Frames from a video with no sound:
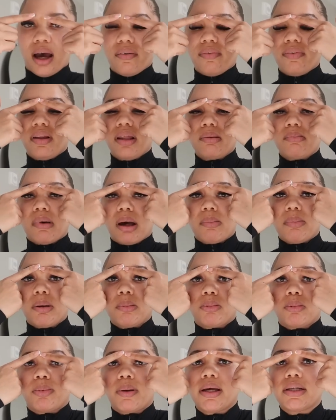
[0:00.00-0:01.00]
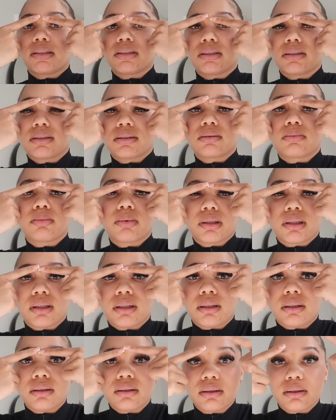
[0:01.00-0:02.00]
I feel like my pimple patch is just
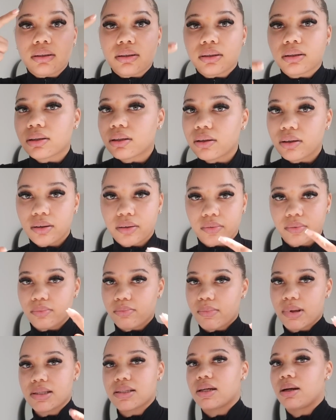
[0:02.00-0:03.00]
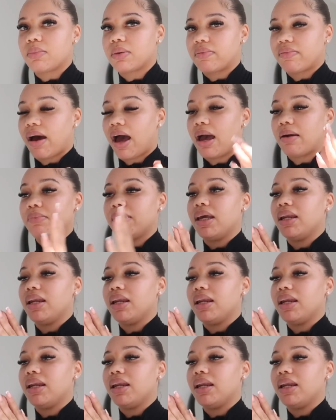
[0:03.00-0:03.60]
really messing up the vibe.